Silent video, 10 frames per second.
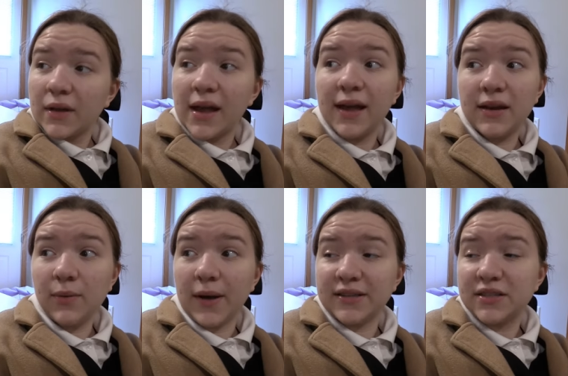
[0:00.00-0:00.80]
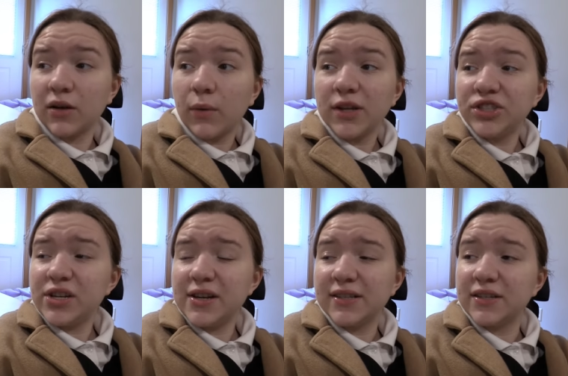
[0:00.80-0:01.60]
Anyways, the
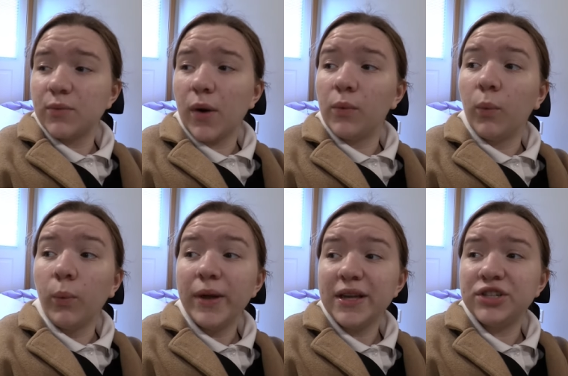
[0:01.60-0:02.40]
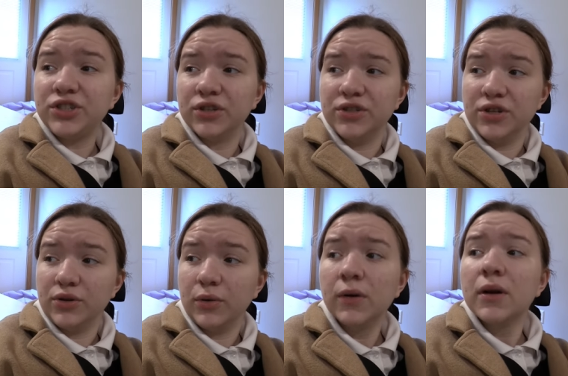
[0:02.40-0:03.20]
question isn't what we should
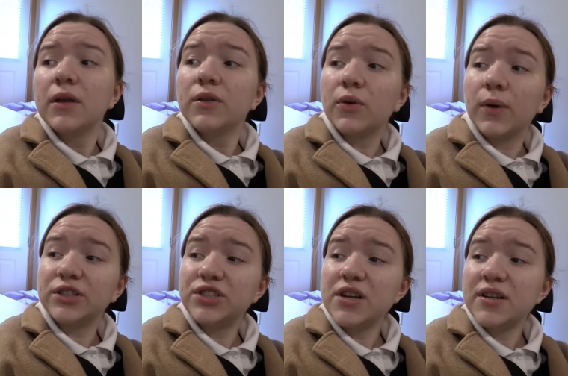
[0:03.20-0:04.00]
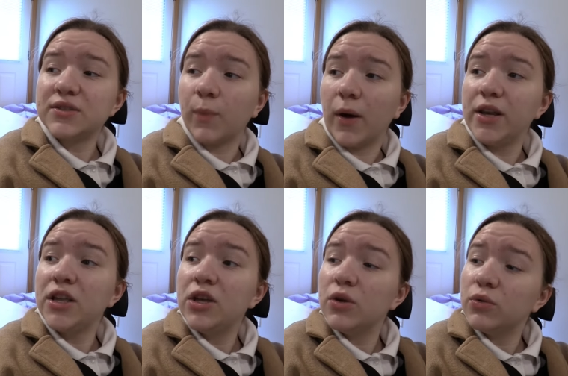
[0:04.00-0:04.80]
do. The question is
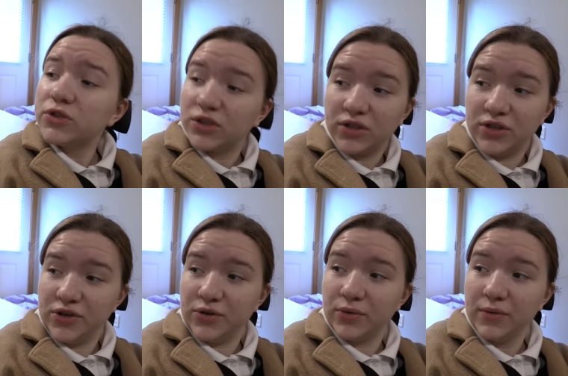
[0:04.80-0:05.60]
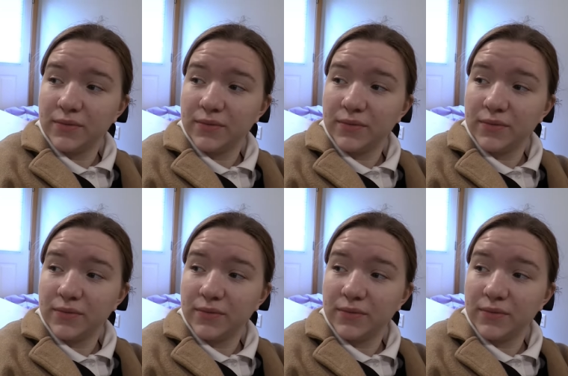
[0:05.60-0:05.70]
what you should do.